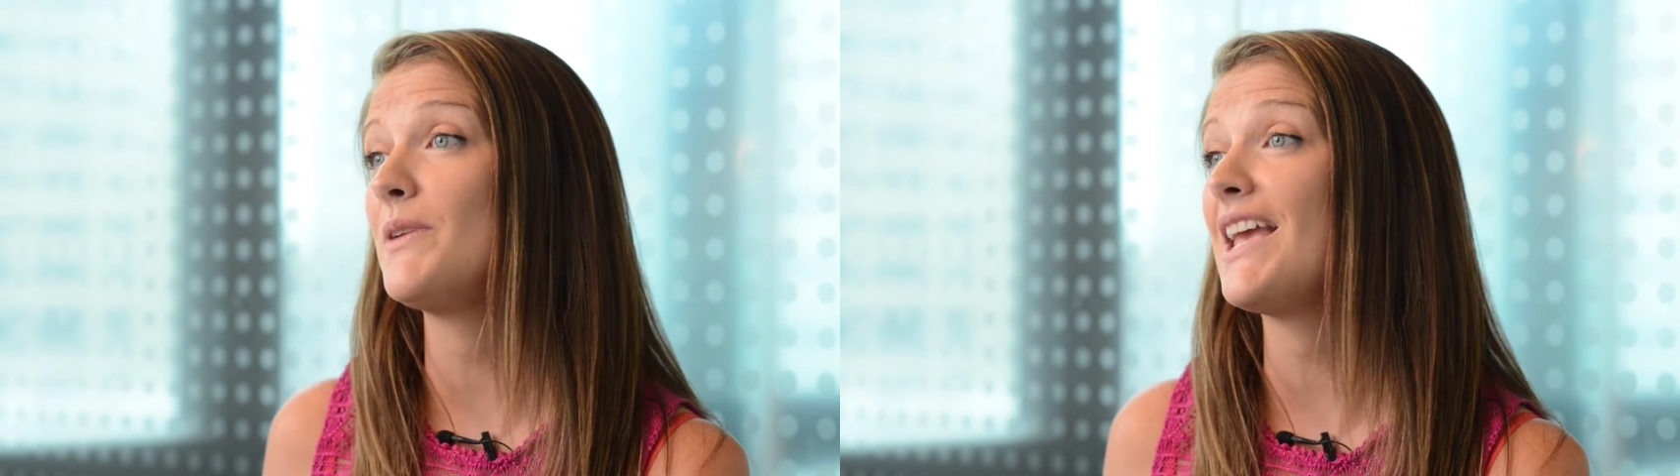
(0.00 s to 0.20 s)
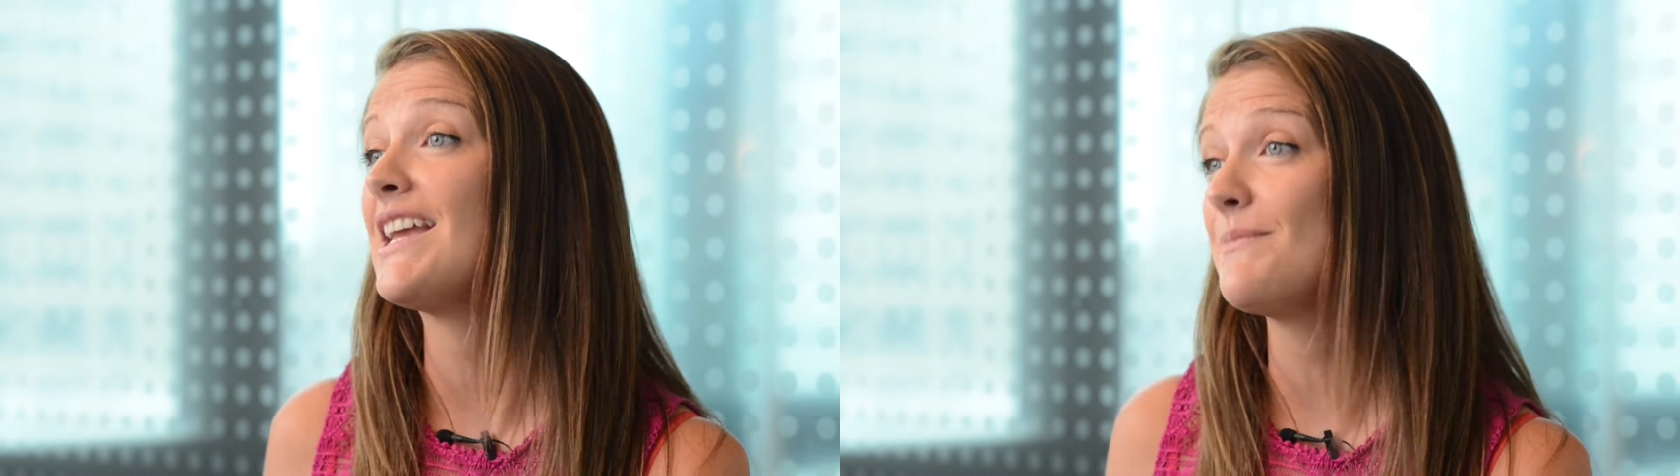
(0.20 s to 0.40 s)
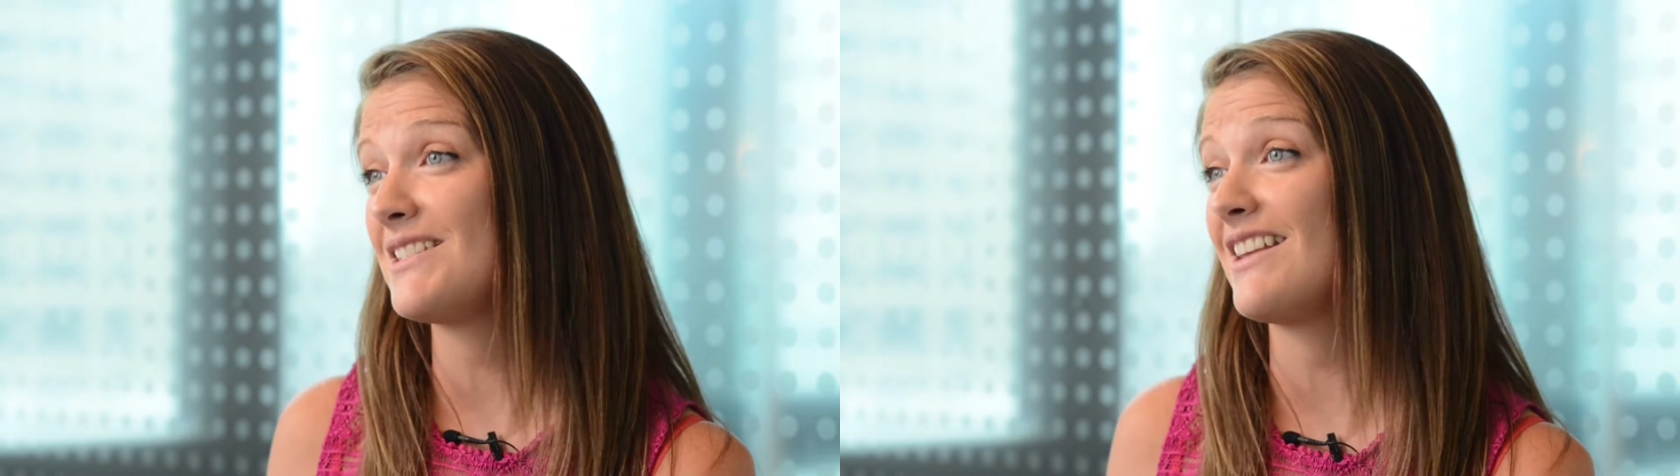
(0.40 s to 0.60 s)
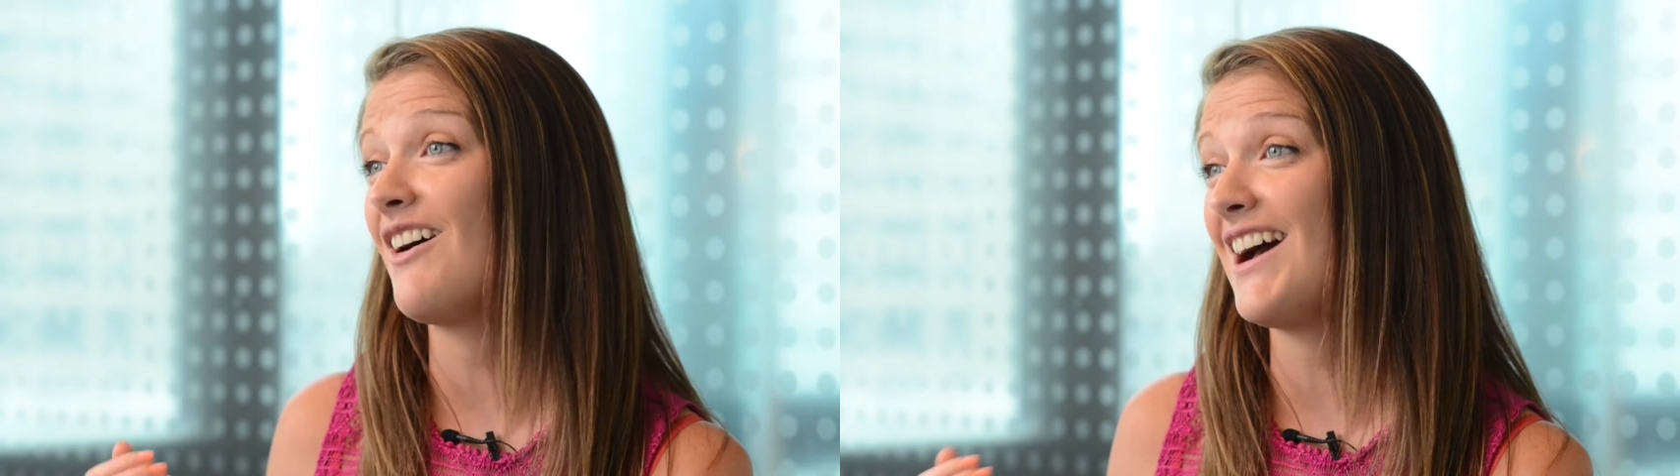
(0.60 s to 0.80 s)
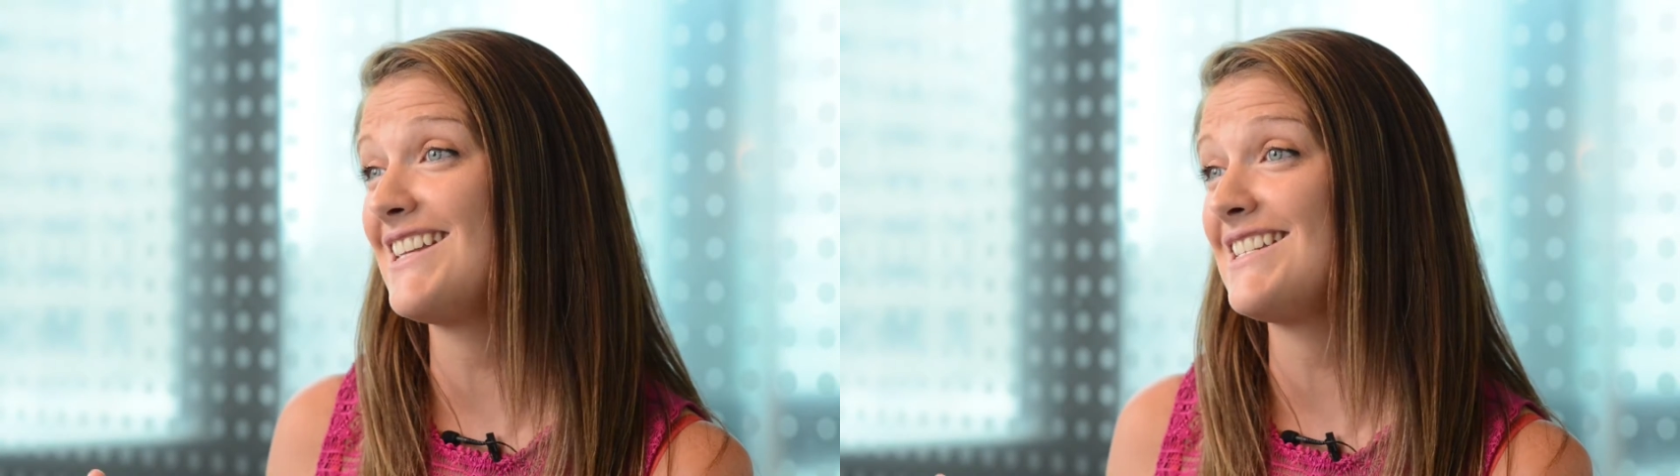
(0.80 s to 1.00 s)
be 8%
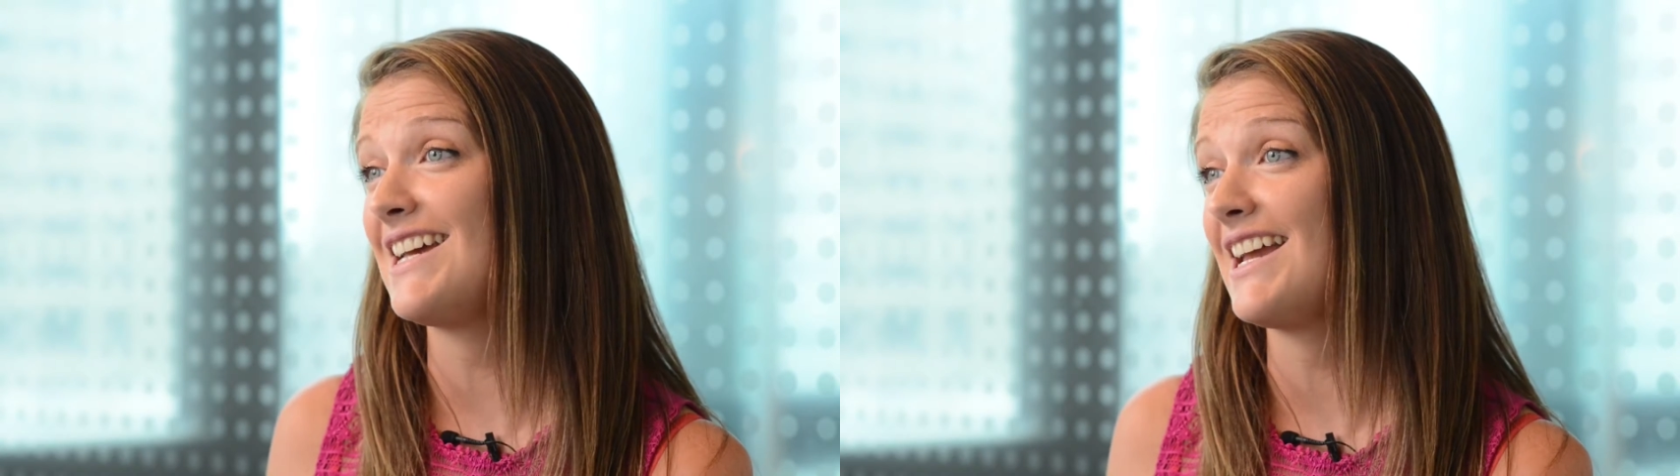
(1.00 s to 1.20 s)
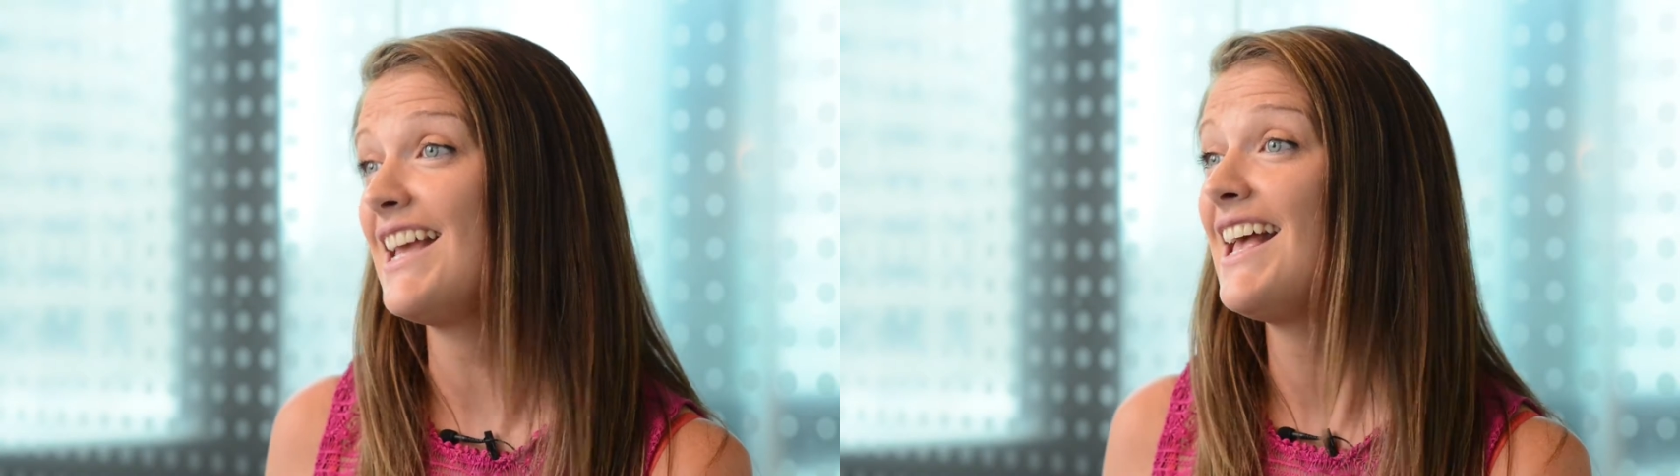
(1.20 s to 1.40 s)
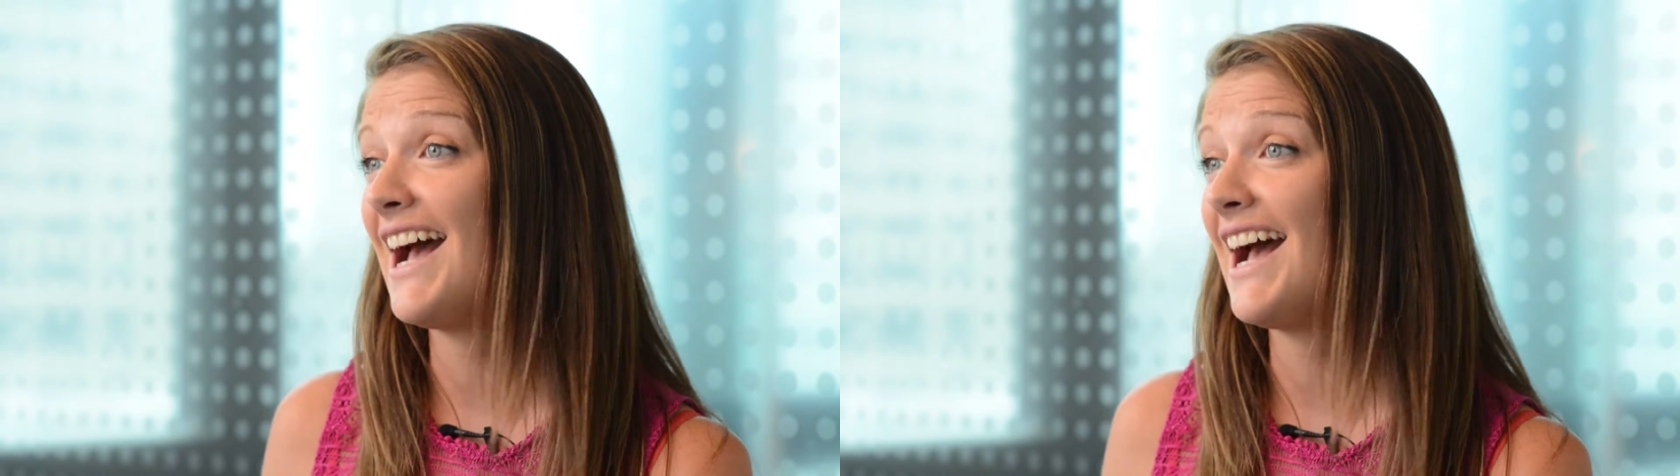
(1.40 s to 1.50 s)
higher today